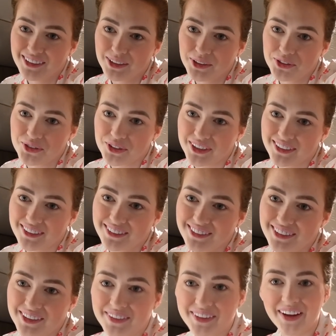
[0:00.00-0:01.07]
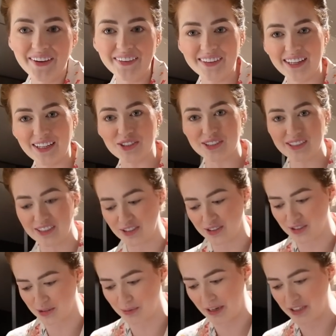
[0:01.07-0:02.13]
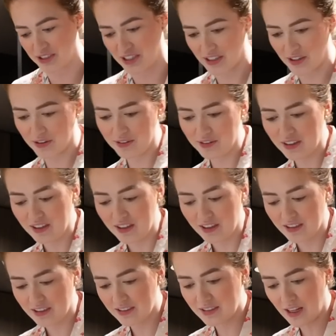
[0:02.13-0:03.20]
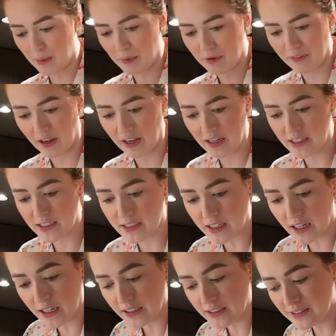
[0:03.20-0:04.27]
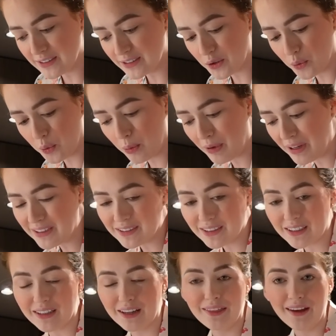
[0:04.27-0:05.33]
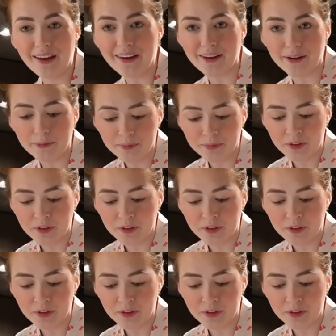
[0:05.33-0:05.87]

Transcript: Go straight. There we go. I just need to do some eyeshadow, set my face, and we're basically there.